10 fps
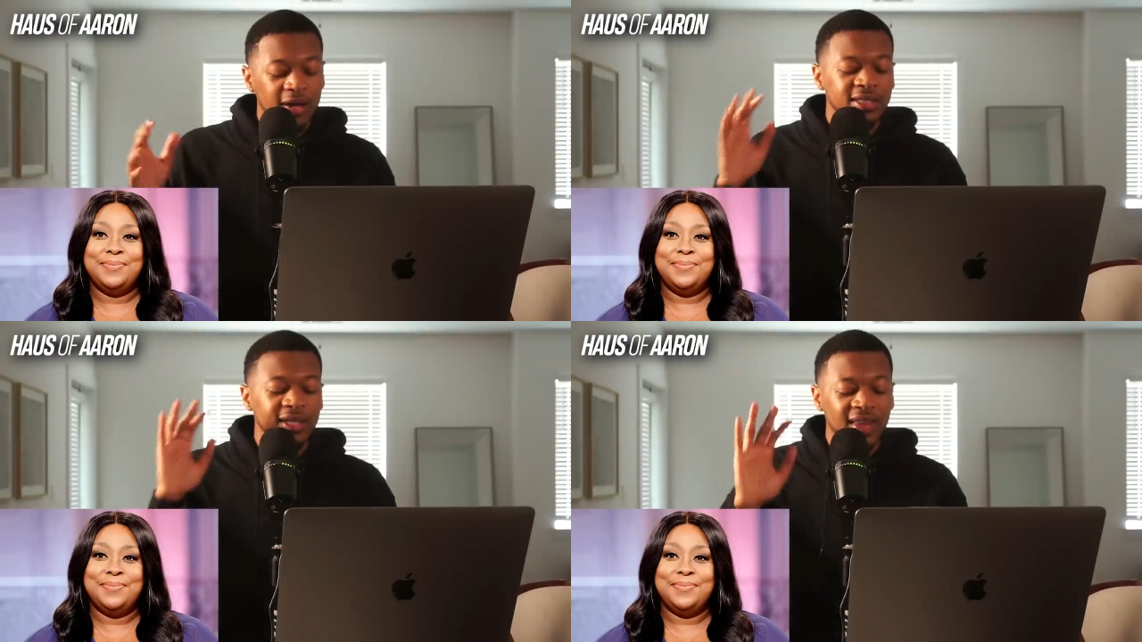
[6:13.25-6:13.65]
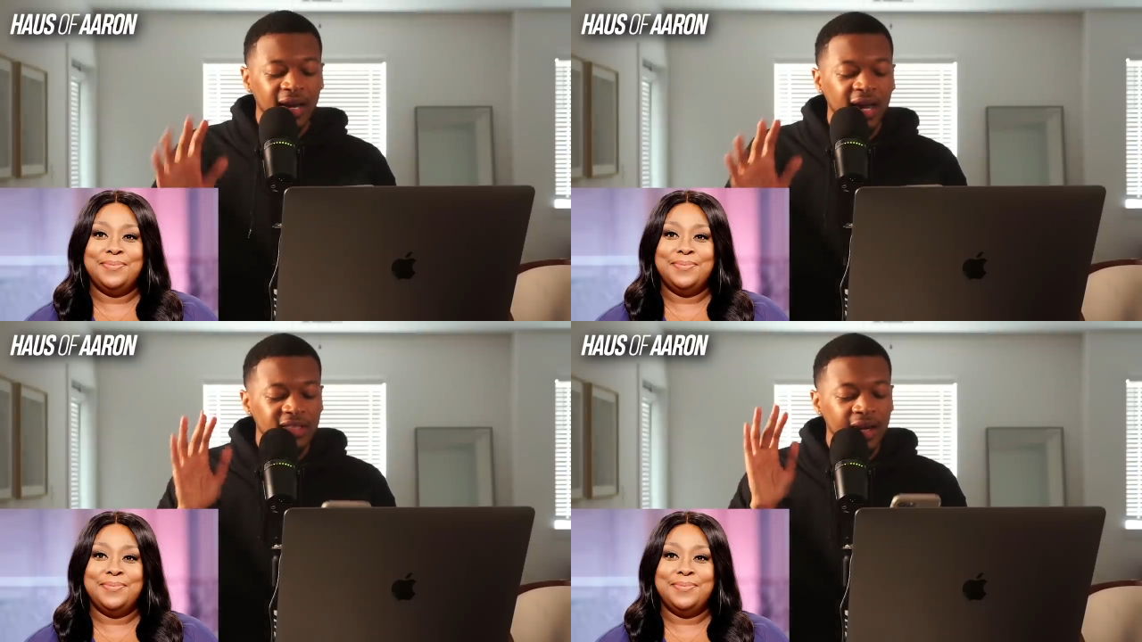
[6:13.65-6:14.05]
Speaker 1: So then
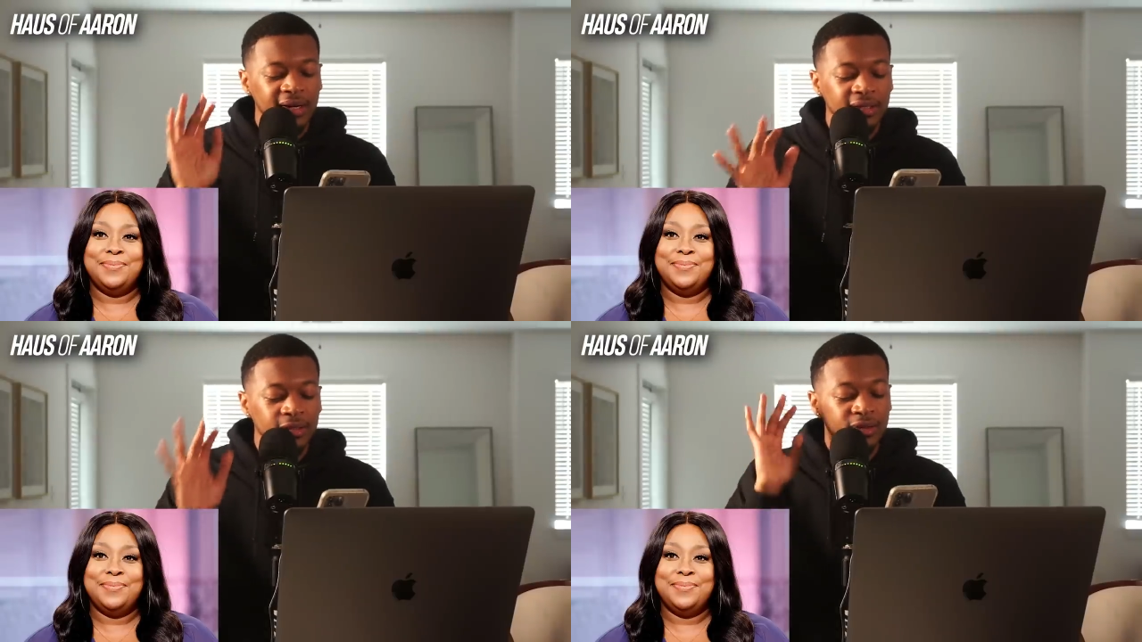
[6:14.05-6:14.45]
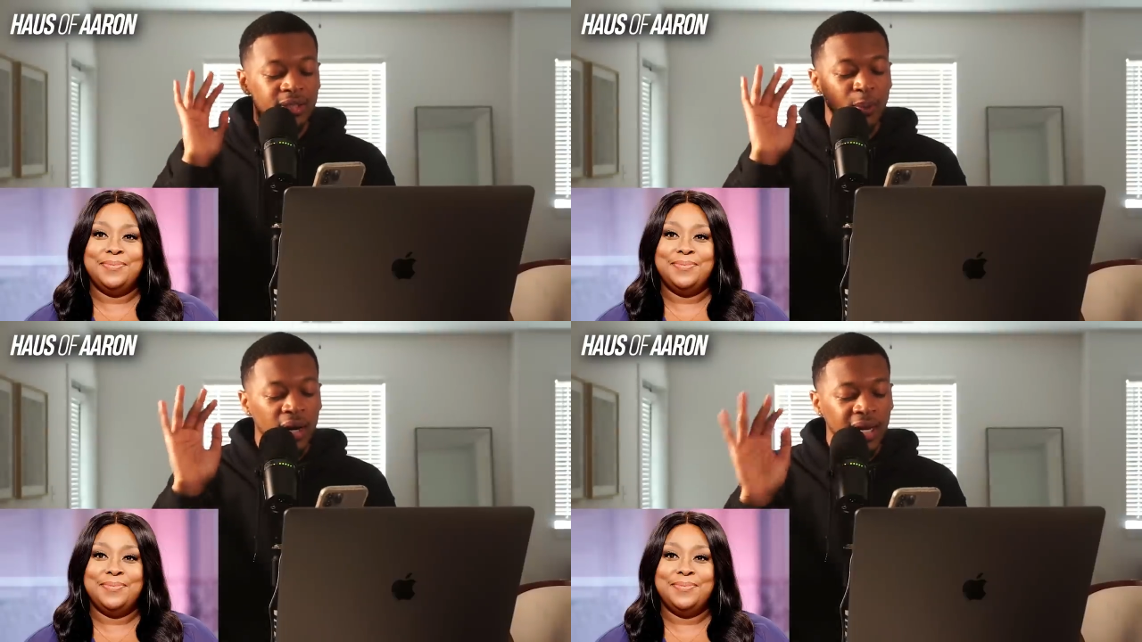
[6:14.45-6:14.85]
I started to do some
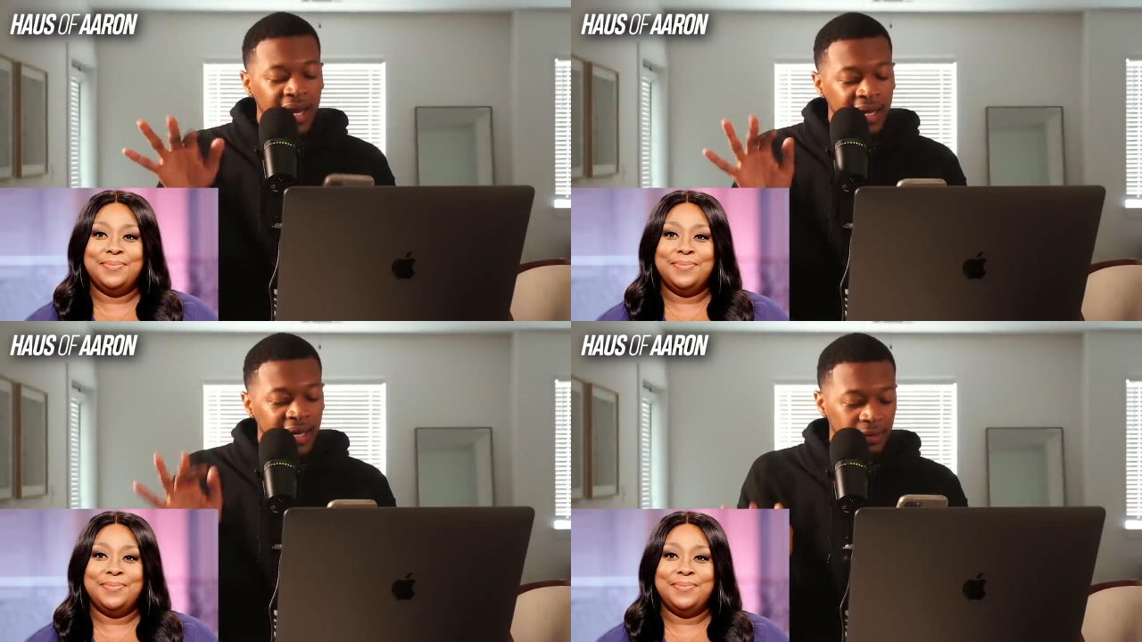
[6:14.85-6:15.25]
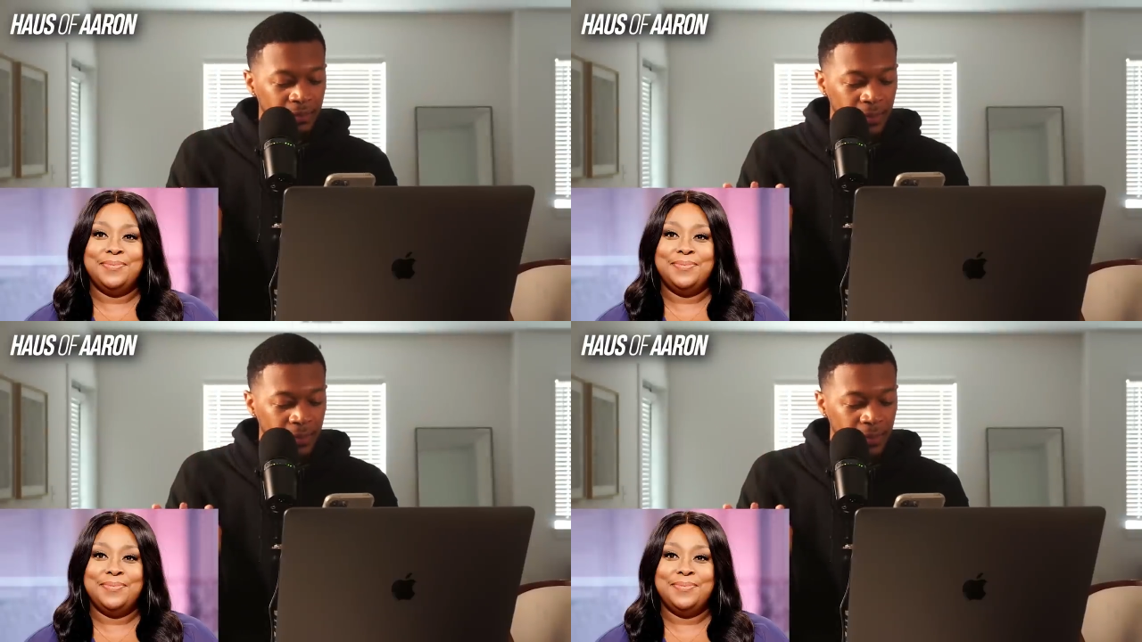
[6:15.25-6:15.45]
more digging.